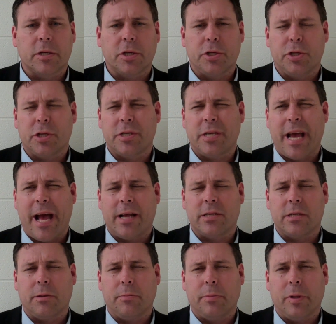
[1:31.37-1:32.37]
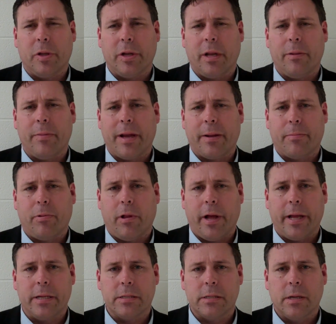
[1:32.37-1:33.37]
She just has the ability to make
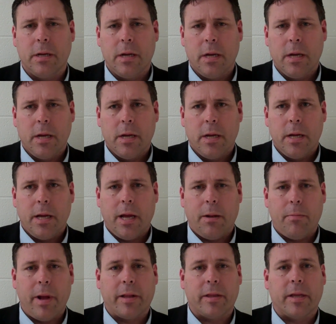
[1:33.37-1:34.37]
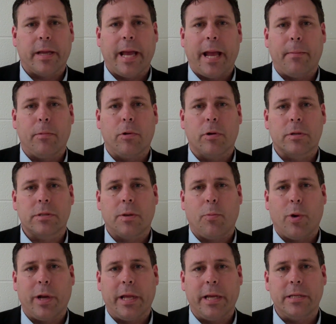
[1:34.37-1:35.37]
plays and make the game look
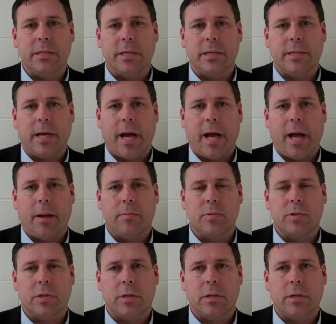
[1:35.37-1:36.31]
somewhat easy at times.